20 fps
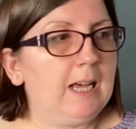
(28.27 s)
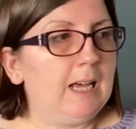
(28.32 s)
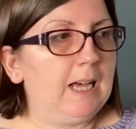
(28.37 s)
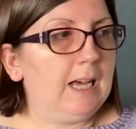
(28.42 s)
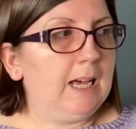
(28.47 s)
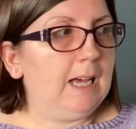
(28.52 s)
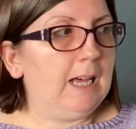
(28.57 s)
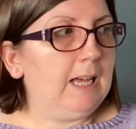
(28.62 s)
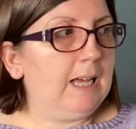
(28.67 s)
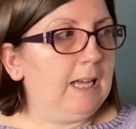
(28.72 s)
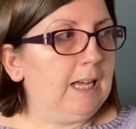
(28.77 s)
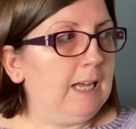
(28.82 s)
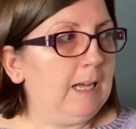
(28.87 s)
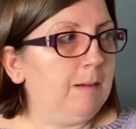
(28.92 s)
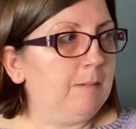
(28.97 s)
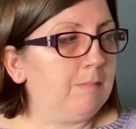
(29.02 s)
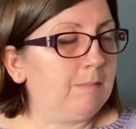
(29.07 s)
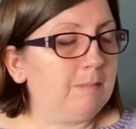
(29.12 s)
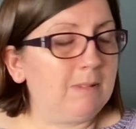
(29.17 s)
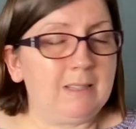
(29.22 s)

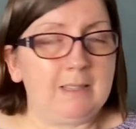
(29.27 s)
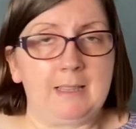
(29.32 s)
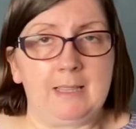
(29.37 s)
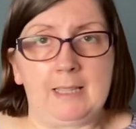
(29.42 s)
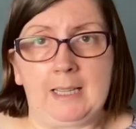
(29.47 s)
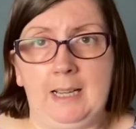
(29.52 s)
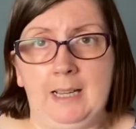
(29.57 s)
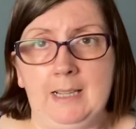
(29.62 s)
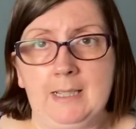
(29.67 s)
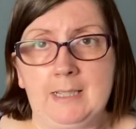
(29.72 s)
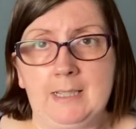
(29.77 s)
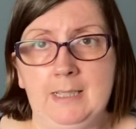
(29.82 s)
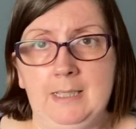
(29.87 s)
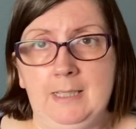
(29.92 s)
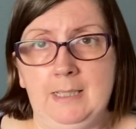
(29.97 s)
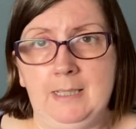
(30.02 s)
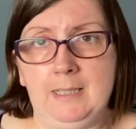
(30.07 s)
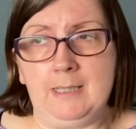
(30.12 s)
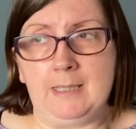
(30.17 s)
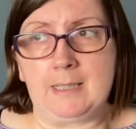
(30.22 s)
The cat
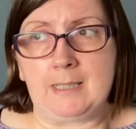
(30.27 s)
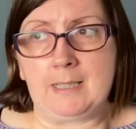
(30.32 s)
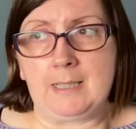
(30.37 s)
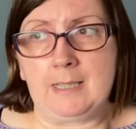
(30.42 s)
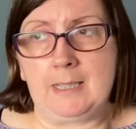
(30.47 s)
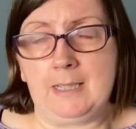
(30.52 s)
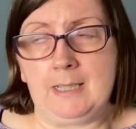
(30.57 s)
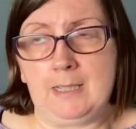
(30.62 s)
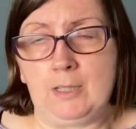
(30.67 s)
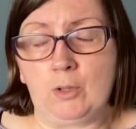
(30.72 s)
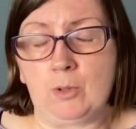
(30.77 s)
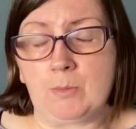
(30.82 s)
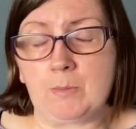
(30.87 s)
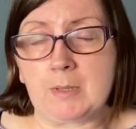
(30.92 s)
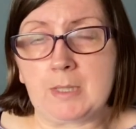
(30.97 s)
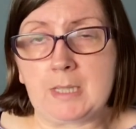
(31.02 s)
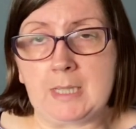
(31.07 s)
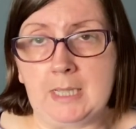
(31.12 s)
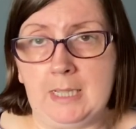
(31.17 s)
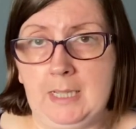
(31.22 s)
is
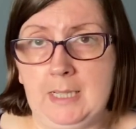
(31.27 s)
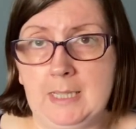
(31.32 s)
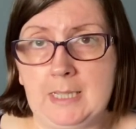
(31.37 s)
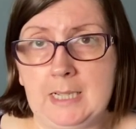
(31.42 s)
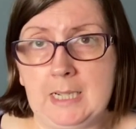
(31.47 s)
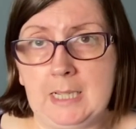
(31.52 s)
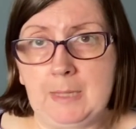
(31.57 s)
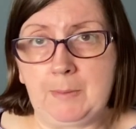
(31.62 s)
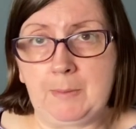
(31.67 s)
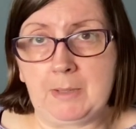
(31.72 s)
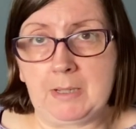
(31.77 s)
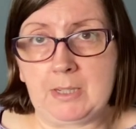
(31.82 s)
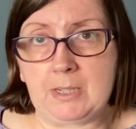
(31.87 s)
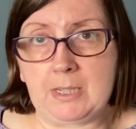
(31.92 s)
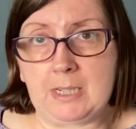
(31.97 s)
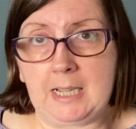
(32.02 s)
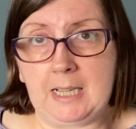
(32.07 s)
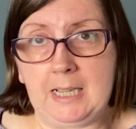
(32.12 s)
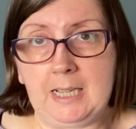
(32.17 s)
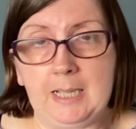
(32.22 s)
upstairs sleeping
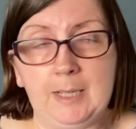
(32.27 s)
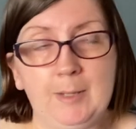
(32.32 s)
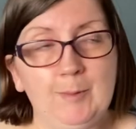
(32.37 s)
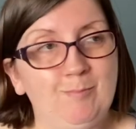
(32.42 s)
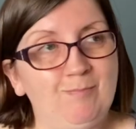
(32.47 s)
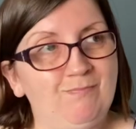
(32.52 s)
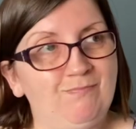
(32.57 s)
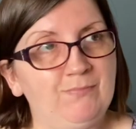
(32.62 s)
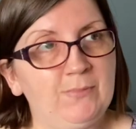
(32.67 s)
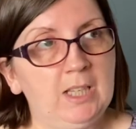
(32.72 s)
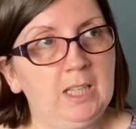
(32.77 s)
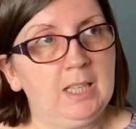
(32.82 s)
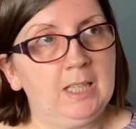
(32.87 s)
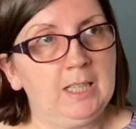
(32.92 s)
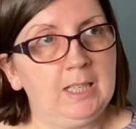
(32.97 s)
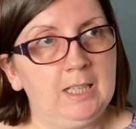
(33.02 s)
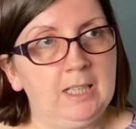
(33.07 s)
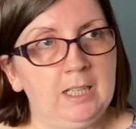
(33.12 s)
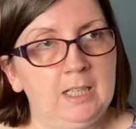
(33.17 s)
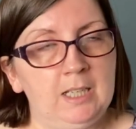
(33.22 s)
today.
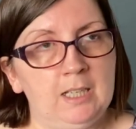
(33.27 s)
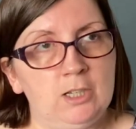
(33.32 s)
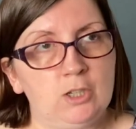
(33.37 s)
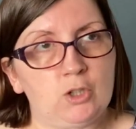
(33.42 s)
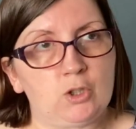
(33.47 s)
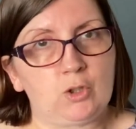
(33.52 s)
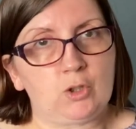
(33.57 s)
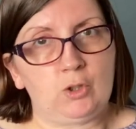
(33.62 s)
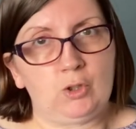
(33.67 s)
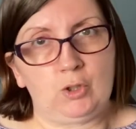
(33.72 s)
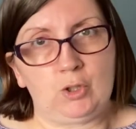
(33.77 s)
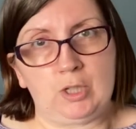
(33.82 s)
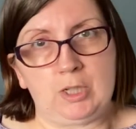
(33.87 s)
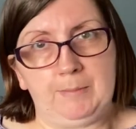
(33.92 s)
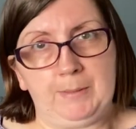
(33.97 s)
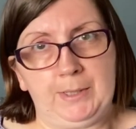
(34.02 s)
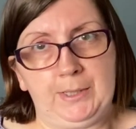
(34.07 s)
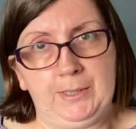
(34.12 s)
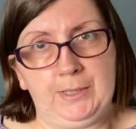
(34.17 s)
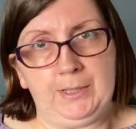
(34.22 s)
She caught a
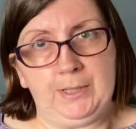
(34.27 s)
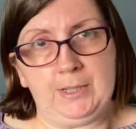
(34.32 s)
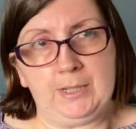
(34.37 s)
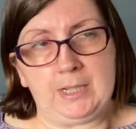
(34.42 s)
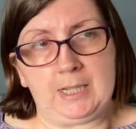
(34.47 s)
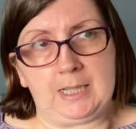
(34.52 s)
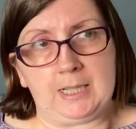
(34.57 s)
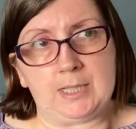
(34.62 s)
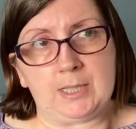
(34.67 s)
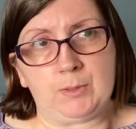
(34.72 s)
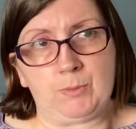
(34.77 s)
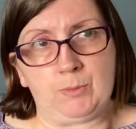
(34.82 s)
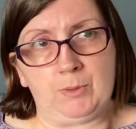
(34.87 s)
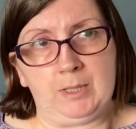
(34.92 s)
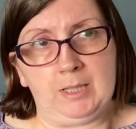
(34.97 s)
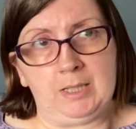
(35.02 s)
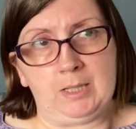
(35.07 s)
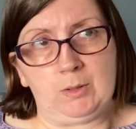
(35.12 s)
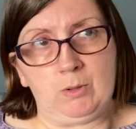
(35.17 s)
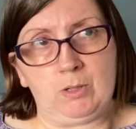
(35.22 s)
bird last
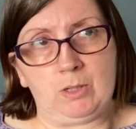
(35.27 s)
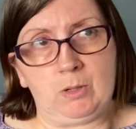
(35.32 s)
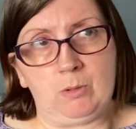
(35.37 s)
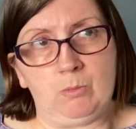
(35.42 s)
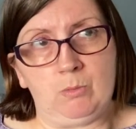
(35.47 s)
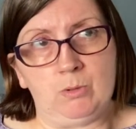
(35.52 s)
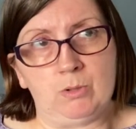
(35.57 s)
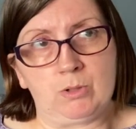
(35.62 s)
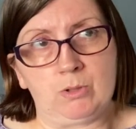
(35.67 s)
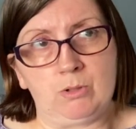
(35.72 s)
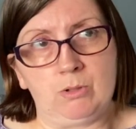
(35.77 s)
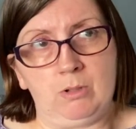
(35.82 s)
week, which I was